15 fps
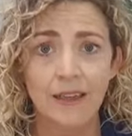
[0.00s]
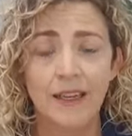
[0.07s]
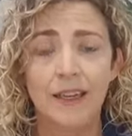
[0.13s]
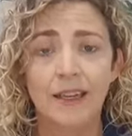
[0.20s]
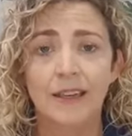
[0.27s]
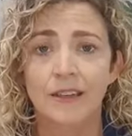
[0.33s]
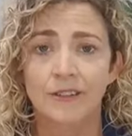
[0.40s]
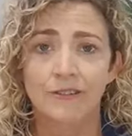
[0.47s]

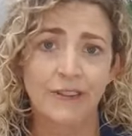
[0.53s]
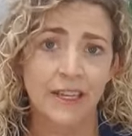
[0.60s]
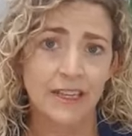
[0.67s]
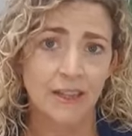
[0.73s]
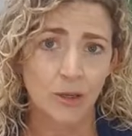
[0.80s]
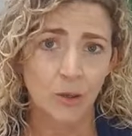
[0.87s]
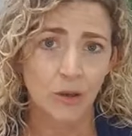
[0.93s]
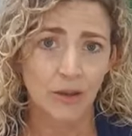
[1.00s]
It can
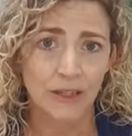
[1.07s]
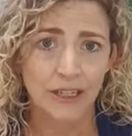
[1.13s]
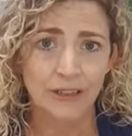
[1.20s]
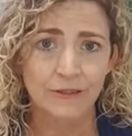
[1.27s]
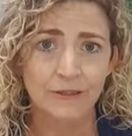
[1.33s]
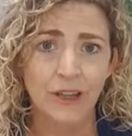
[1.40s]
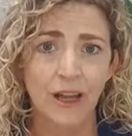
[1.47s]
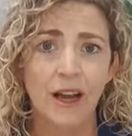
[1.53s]
affect the quality
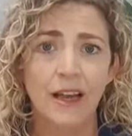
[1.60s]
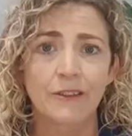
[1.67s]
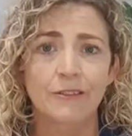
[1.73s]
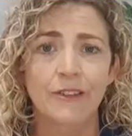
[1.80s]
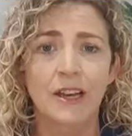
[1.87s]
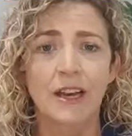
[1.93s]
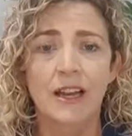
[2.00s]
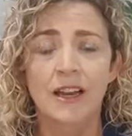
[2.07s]
of
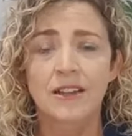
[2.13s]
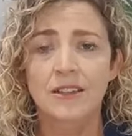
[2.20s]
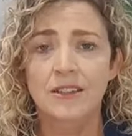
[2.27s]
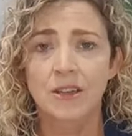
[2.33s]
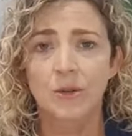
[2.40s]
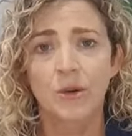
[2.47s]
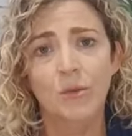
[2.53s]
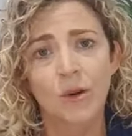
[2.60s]
life. And
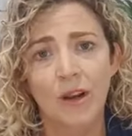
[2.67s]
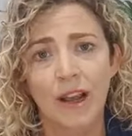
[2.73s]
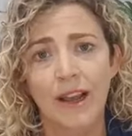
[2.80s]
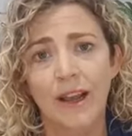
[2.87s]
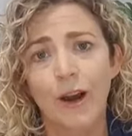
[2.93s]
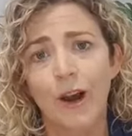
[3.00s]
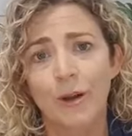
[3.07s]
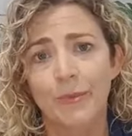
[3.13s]
so what I
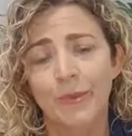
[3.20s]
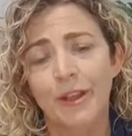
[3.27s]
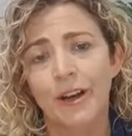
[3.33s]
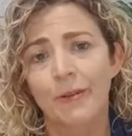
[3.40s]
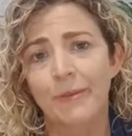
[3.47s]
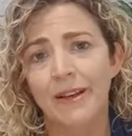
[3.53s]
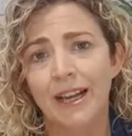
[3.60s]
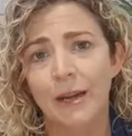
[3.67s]
hope that
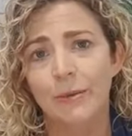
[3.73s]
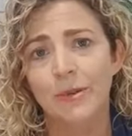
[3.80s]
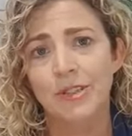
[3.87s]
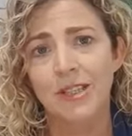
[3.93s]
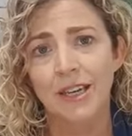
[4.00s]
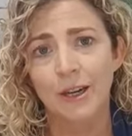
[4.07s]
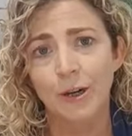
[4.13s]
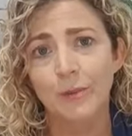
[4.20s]
I've been able
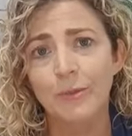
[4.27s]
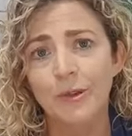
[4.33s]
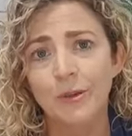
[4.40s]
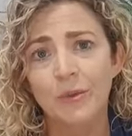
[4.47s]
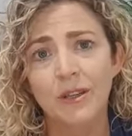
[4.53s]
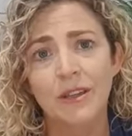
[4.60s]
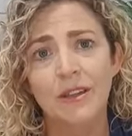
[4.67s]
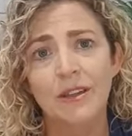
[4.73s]
to help
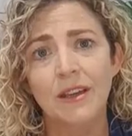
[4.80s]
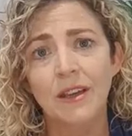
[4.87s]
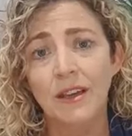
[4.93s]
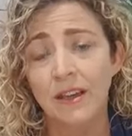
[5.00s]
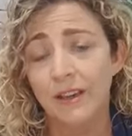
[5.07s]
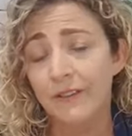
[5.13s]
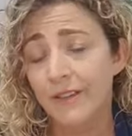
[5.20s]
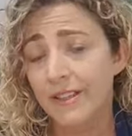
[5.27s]
you with,
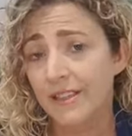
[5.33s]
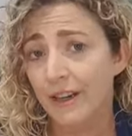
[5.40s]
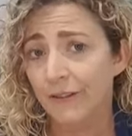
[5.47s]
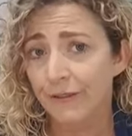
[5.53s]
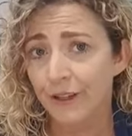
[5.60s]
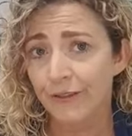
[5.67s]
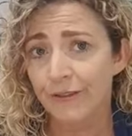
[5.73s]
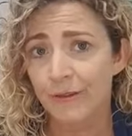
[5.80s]
if you're
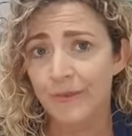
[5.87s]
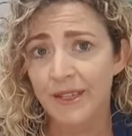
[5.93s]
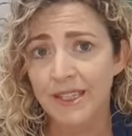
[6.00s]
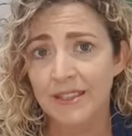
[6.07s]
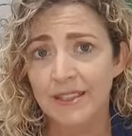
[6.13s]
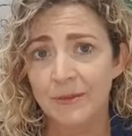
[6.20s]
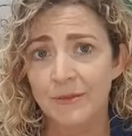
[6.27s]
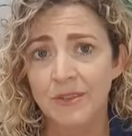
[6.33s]
suffering from
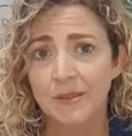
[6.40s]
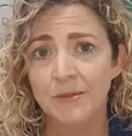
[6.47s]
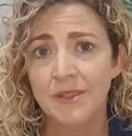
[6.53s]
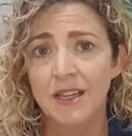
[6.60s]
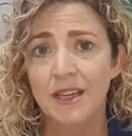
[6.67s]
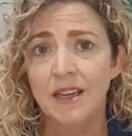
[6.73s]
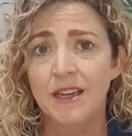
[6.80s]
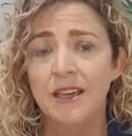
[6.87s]
these
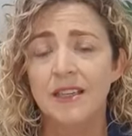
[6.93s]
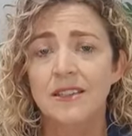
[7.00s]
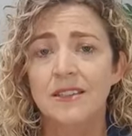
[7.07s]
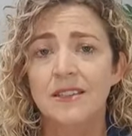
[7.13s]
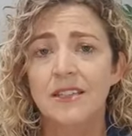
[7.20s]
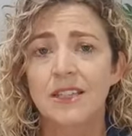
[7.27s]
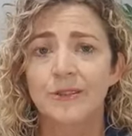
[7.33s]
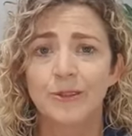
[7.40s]
symptoms, is
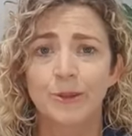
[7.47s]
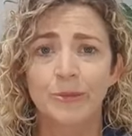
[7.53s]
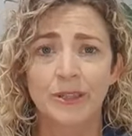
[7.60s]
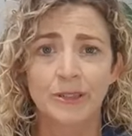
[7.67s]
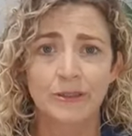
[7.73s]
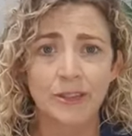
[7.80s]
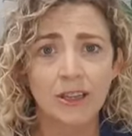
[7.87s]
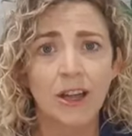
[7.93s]
to give you a bit
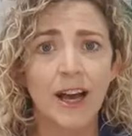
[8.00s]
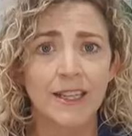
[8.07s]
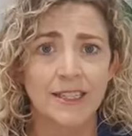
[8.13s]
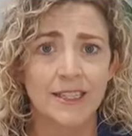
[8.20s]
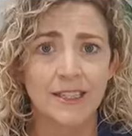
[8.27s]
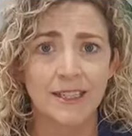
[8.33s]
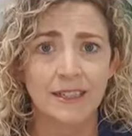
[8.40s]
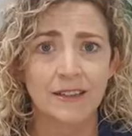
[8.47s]
of a
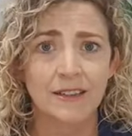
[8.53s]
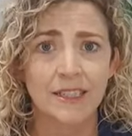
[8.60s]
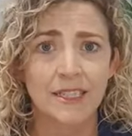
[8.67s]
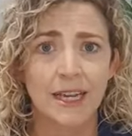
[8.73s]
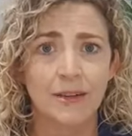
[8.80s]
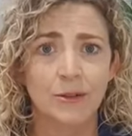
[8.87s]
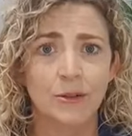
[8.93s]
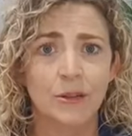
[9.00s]
light at the end of the
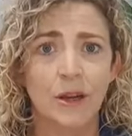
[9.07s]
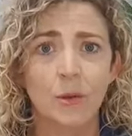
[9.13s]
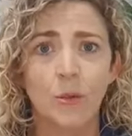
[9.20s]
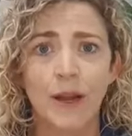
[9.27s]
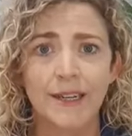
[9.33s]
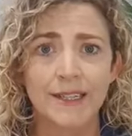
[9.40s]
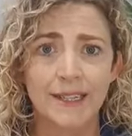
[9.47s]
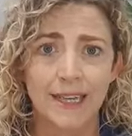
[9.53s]
tunnel, a
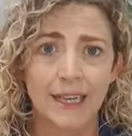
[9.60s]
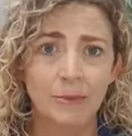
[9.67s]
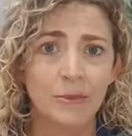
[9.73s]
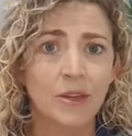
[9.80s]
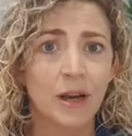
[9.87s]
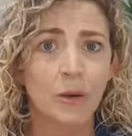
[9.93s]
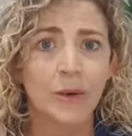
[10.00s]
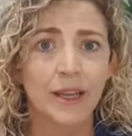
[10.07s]
way to
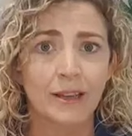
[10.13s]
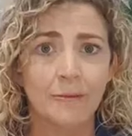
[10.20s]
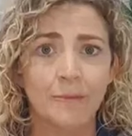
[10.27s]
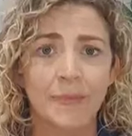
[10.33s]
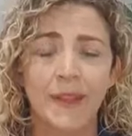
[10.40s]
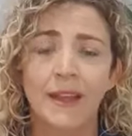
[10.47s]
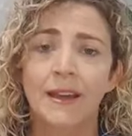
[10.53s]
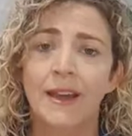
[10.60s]
keep going
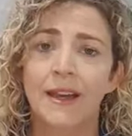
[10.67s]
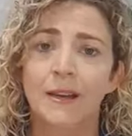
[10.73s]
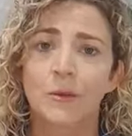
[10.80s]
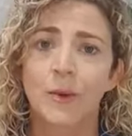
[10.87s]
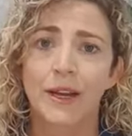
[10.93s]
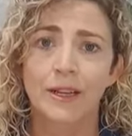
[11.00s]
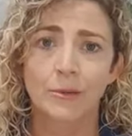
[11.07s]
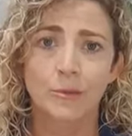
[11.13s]
and a
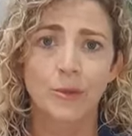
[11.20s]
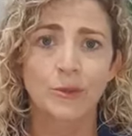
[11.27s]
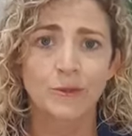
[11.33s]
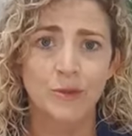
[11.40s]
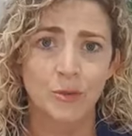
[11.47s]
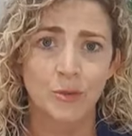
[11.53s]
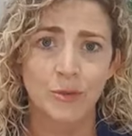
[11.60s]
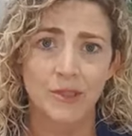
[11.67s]
way to
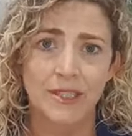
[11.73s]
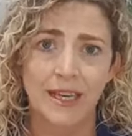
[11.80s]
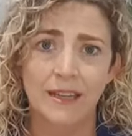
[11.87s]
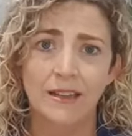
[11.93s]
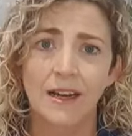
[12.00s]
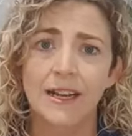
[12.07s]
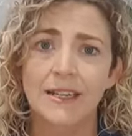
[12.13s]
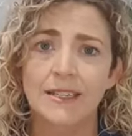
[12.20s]
move towards that
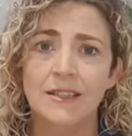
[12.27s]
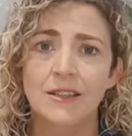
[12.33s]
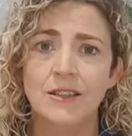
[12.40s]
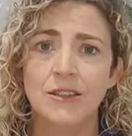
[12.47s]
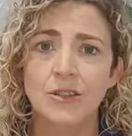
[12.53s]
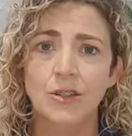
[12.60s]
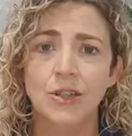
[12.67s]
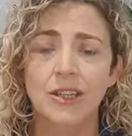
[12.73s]
light so
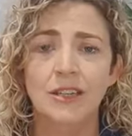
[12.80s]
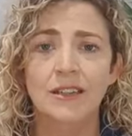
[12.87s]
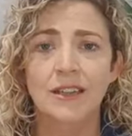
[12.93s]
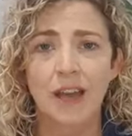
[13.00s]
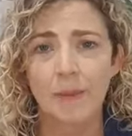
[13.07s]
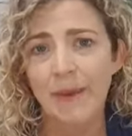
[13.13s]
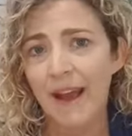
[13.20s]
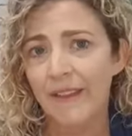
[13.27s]
that you can
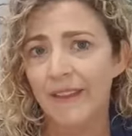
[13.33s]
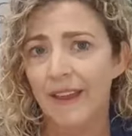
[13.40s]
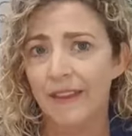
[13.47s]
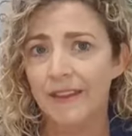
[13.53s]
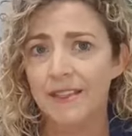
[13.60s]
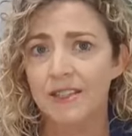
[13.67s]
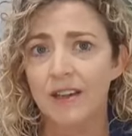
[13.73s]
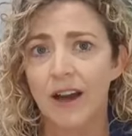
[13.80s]
come out the
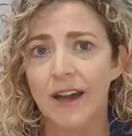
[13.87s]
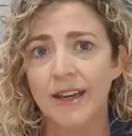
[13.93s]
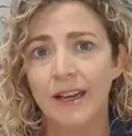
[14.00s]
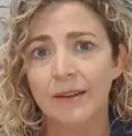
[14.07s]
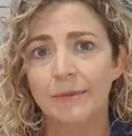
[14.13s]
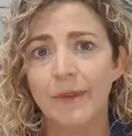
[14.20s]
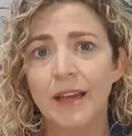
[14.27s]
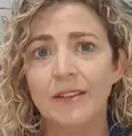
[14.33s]
other side
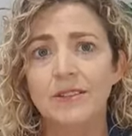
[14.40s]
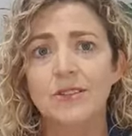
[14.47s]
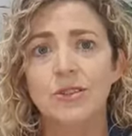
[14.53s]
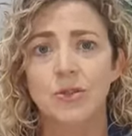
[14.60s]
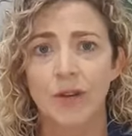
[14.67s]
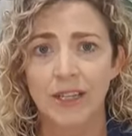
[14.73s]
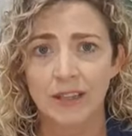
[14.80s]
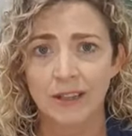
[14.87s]
and
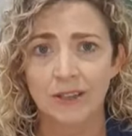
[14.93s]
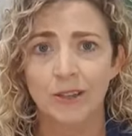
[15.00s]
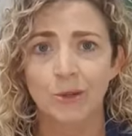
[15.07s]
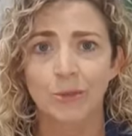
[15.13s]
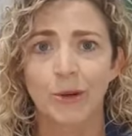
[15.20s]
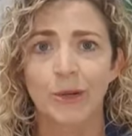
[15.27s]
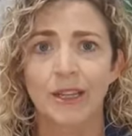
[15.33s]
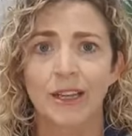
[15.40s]
strengthen your
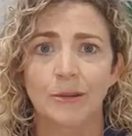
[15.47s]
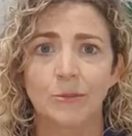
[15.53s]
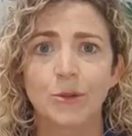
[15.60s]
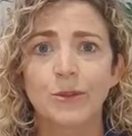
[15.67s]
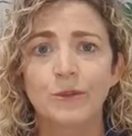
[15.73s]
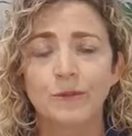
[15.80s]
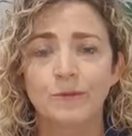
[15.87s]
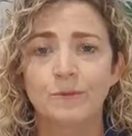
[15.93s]
body and
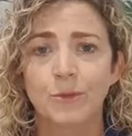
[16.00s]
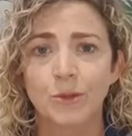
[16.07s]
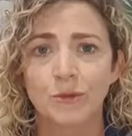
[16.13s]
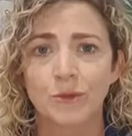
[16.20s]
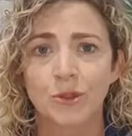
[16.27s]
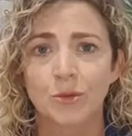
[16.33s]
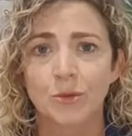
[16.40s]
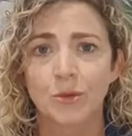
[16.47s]

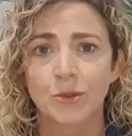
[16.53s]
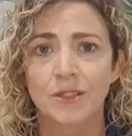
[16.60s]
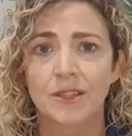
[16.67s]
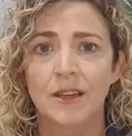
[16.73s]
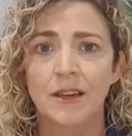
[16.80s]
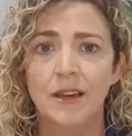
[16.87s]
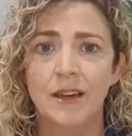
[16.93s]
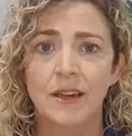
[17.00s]
move
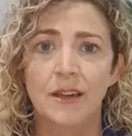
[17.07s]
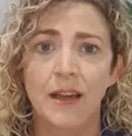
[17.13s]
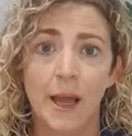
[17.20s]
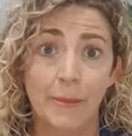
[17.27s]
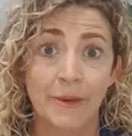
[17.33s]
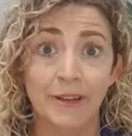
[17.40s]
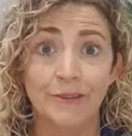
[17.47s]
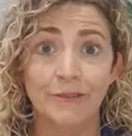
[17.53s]
towards
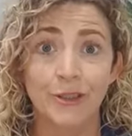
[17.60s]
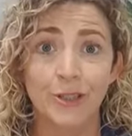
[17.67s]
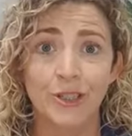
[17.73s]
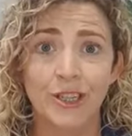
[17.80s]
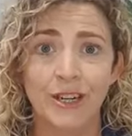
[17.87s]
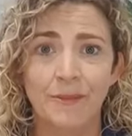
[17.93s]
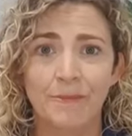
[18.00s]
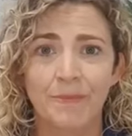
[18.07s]
a better
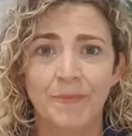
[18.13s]
future.